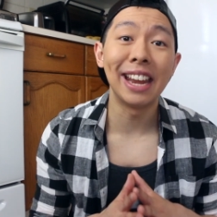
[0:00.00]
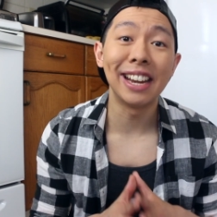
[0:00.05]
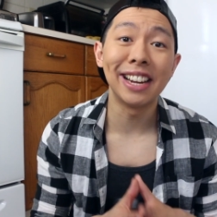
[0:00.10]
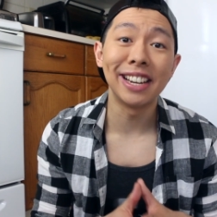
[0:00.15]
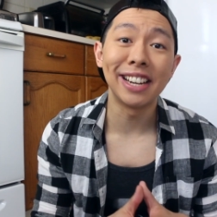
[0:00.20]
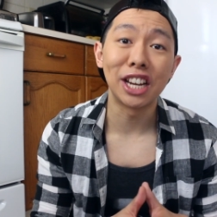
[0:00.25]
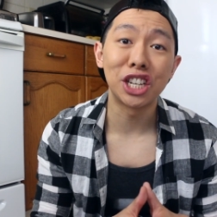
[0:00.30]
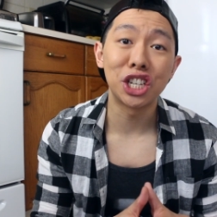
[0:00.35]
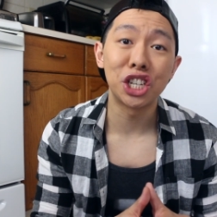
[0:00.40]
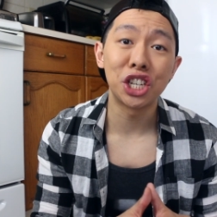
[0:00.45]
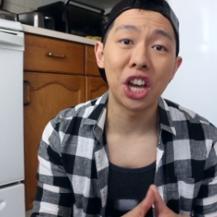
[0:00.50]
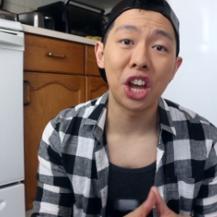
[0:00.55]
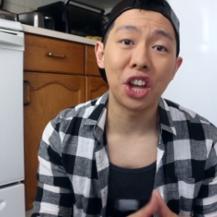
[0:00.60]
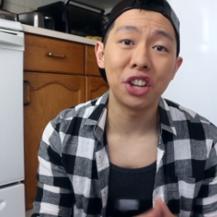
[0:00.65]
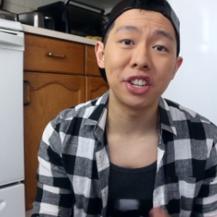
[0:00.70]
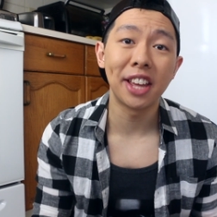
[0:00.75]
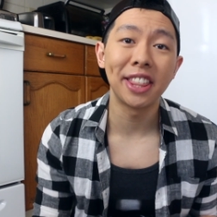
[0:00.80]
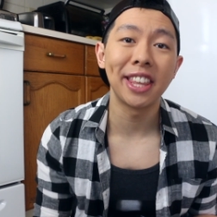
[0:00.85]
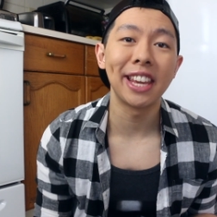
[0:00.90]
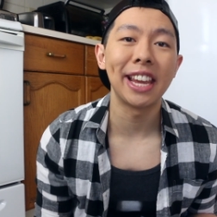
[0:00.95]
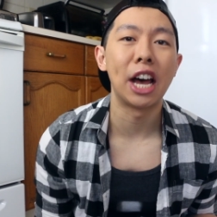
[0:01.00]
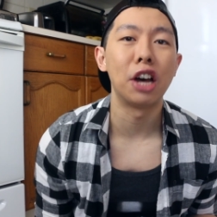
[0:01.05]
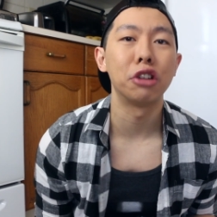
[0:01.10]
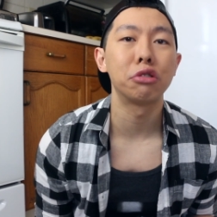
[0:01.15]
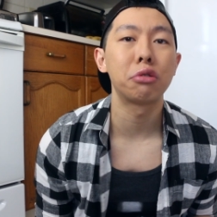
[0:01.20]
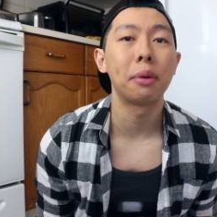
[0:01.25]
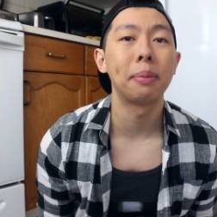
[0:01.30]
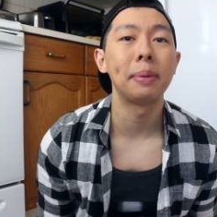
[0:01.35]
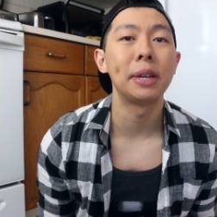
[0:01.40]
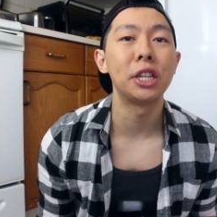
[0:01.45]
In a nutshell, nothing
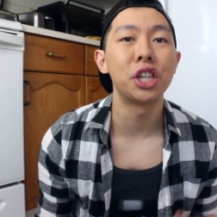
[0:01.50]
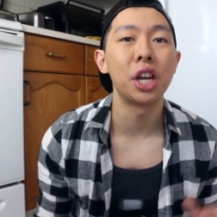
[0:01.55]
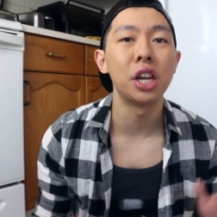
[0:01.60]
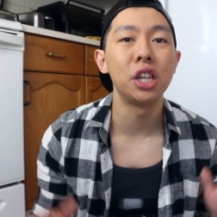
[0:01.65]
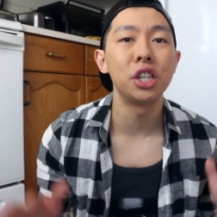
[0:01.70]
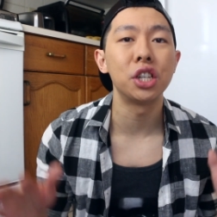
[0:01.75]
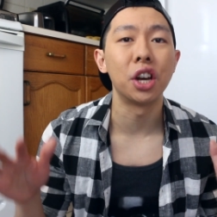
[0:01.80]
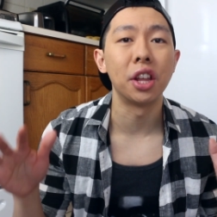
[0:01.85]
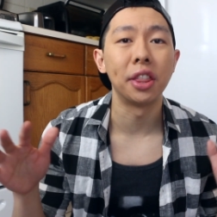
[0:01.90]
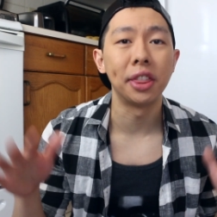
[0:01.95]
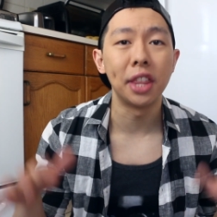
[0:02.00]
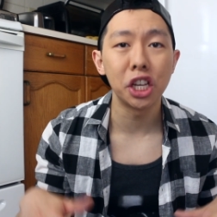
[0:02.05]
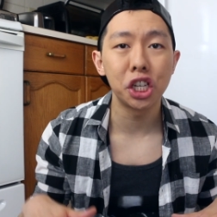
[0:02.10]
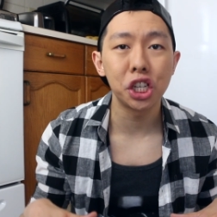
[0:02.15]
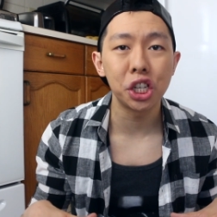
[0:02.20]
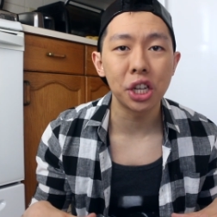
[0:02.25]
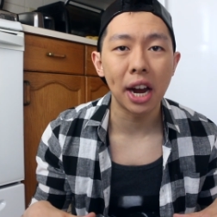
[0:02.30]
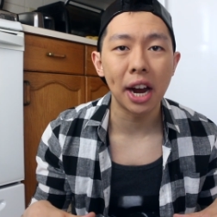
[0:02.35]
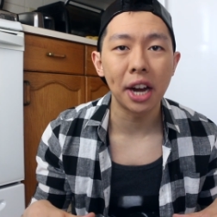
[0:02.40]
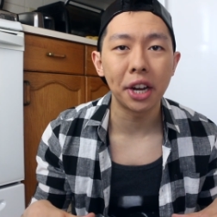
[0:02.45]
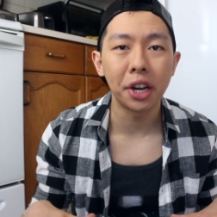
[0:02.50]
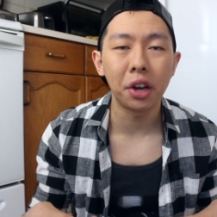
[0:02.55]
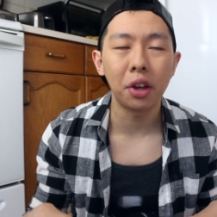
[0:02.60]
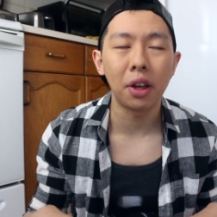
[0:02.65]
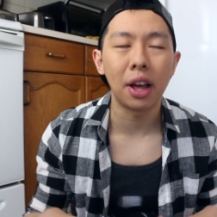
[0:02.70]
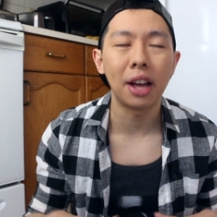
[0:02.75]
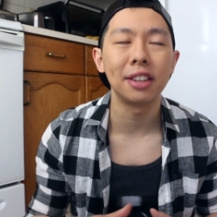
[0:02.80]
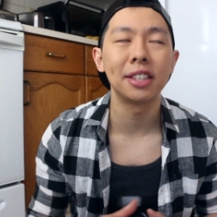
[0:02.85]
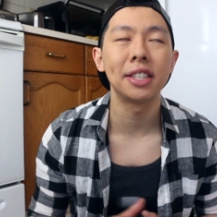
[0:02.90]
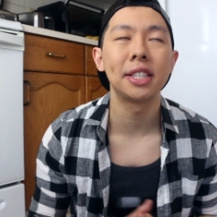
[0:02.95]
else will be changing on this
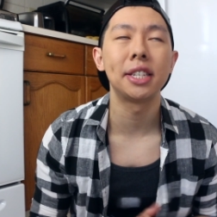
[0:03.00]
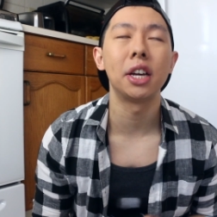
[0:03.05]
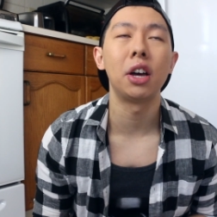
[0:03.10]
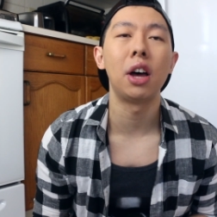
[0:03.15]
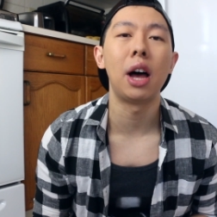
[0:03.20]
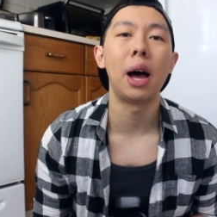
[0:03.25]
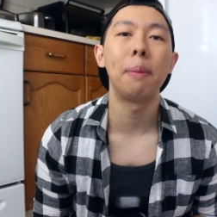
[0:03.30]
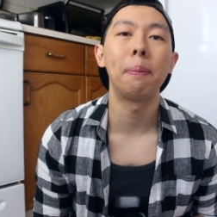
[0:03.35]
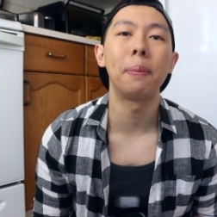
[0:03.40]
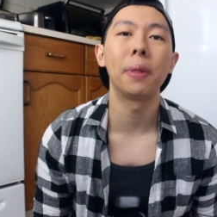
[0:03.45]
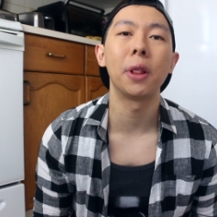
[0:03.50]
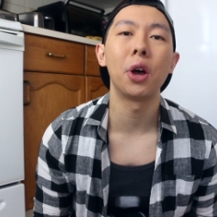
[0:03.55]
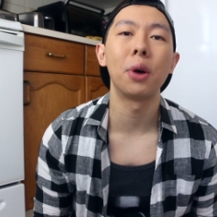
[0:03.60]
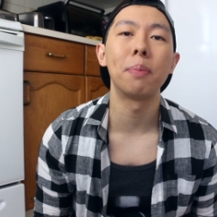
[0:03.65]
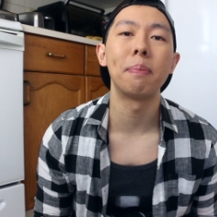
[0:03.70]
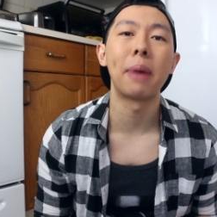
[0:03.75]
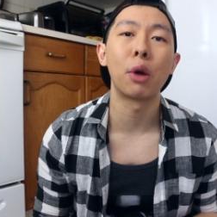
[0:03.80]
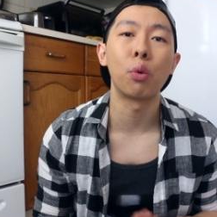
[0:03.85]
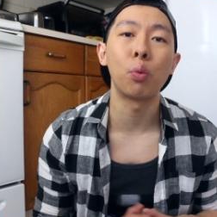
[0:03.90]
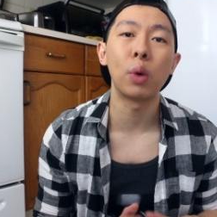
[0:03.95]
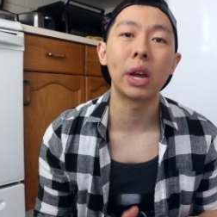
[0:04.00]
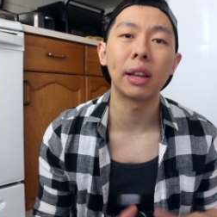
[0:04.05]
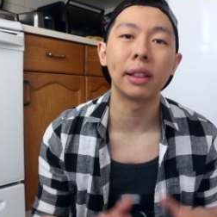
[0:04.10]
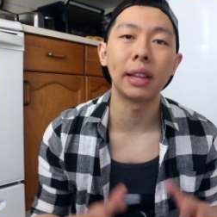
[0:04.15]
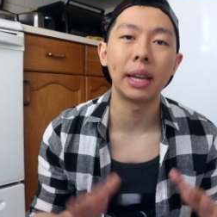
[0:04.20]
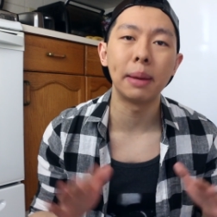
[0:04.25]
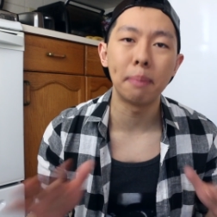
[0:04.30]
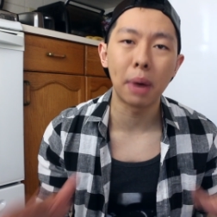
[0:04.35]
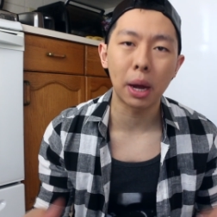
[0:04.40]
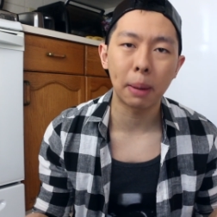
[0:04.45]
channel. I'll still upload my
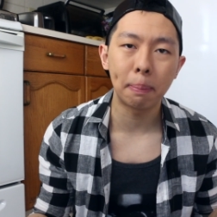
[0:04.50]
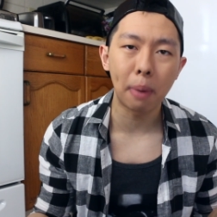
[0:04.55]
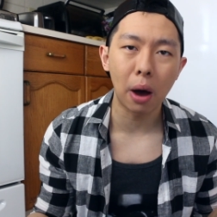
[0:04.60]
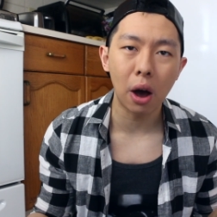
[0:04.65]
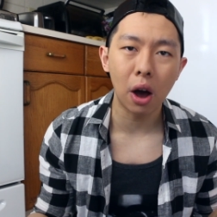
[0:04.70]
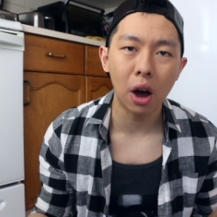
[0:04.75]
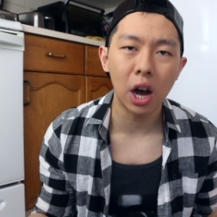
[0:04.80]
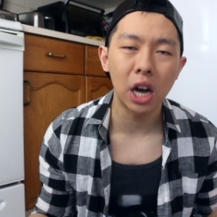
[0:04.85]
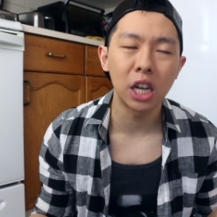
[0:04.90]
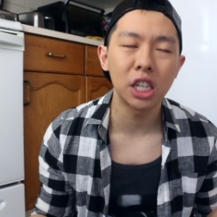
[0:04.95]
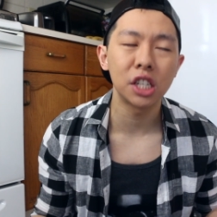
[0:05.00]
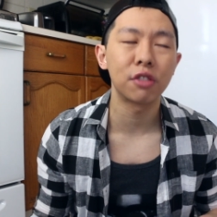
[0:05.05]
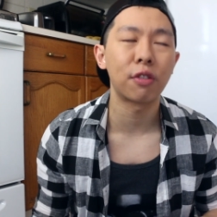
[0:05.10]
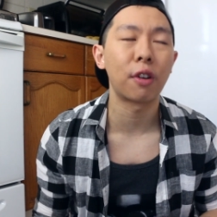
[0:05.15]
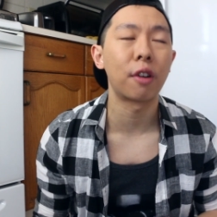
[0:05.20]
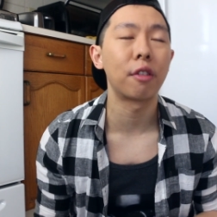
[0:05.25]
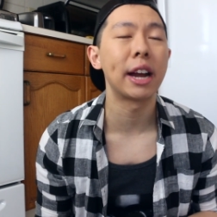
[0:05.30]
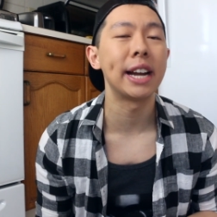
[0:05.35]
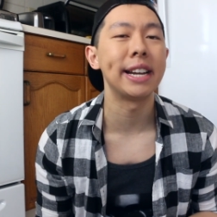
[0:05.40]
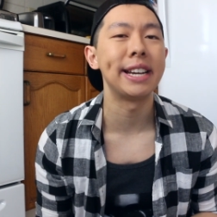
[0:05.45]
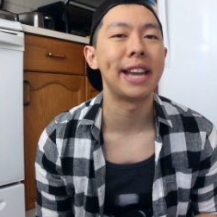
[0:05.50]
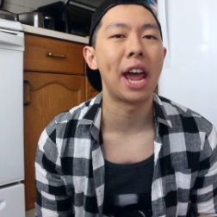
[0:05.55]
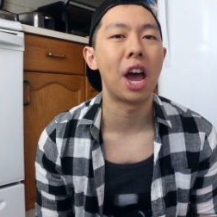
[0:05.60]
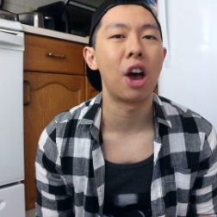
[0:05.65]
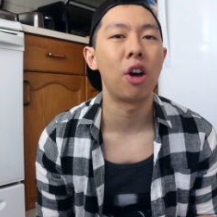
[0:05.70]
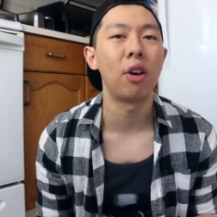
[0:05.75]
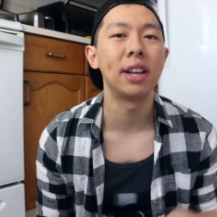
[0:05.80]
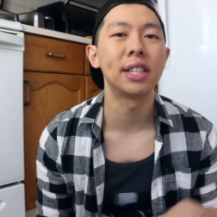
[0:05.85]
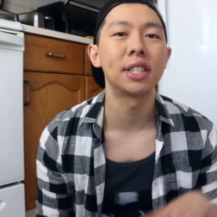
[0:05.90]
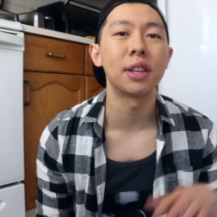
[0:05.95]
weekly mukbangs. For right
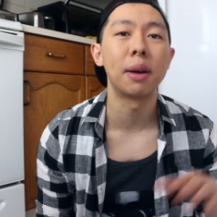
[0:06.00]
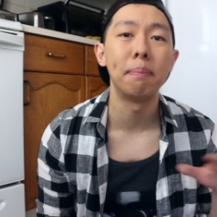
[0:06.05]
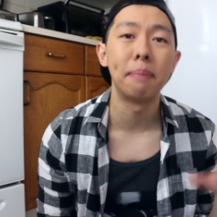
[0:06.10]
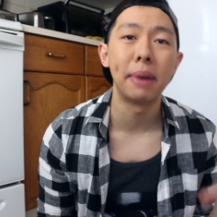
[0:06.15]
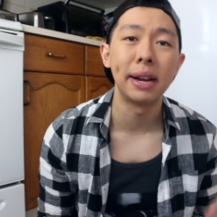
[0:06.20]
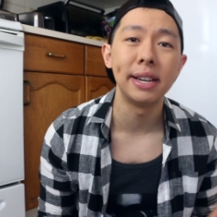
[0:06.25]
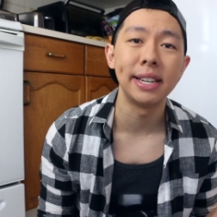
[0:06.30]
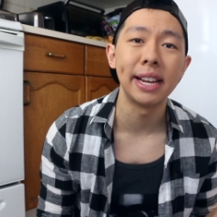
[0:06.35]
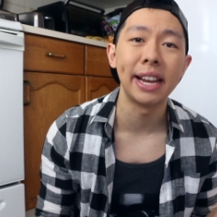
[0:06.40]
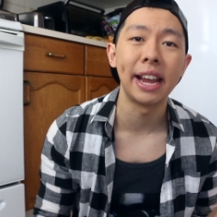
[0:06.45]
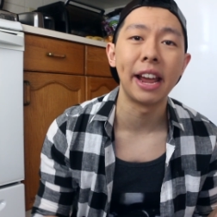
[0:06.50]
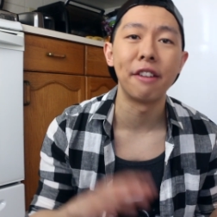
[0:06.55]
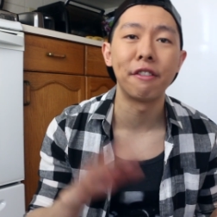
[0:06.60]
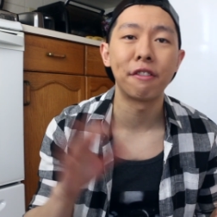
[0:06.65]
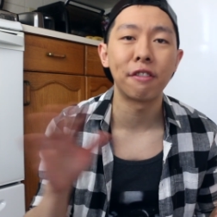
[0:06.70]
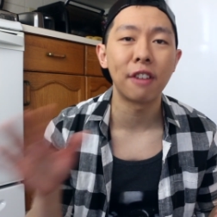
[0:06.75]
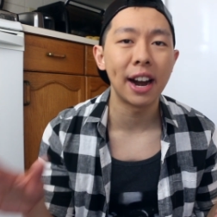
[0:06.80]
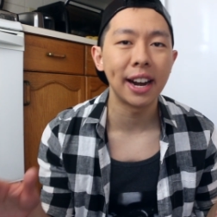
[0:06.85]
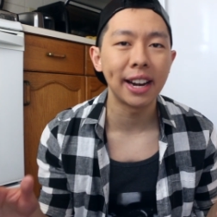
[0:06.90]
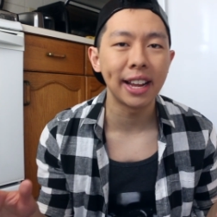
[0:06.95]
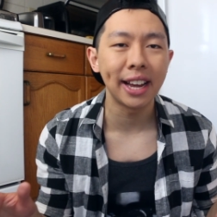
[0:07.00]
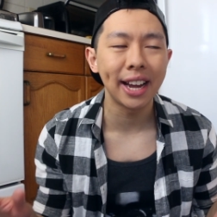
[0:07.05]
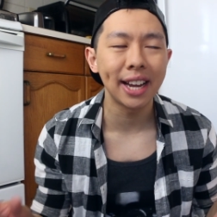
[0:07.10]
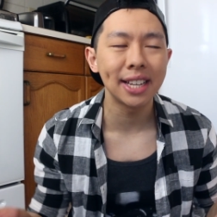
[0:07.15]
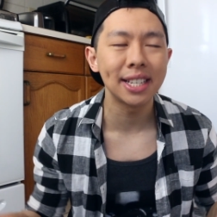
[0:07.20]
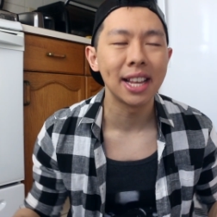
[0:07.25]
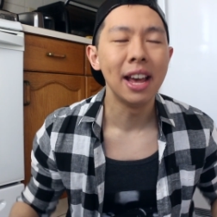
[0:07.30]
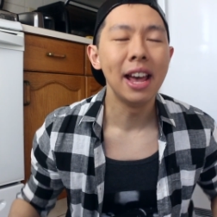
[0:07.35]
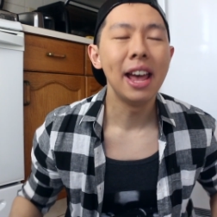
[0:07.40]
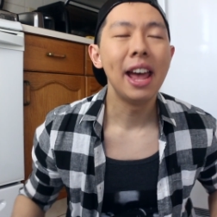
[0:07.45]
now, it's on Monday and
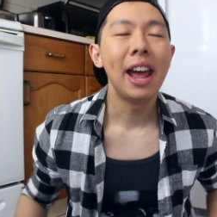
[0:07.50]
Fridays,